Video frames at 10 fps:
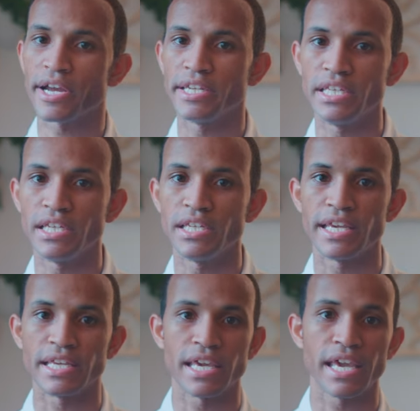I need
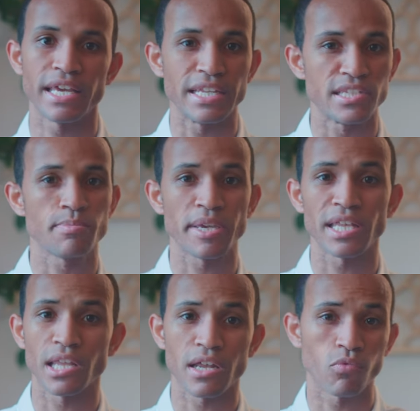and can anticipate
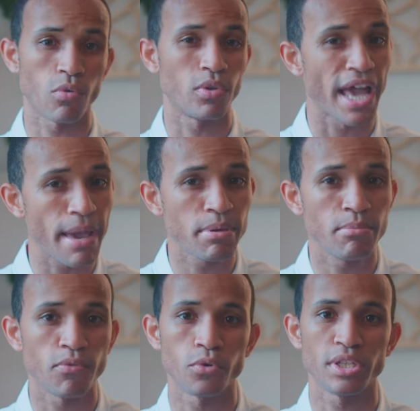a lot of what will happen
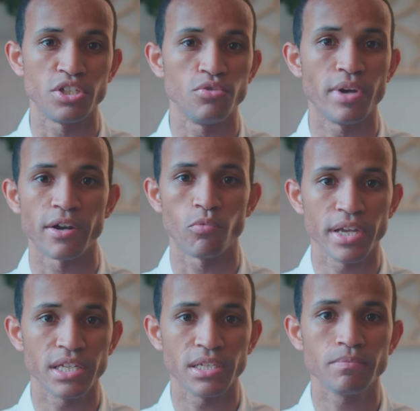before they do at a
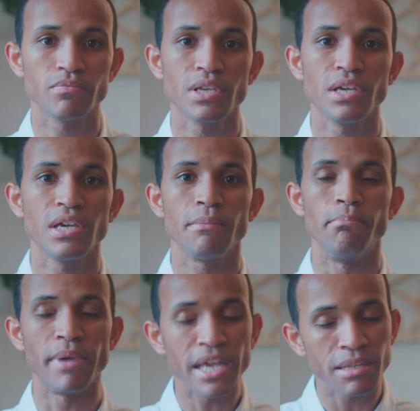wedding,
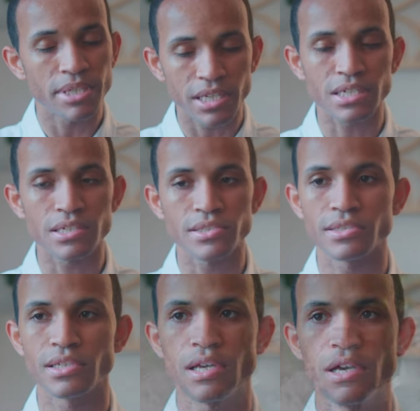mainly because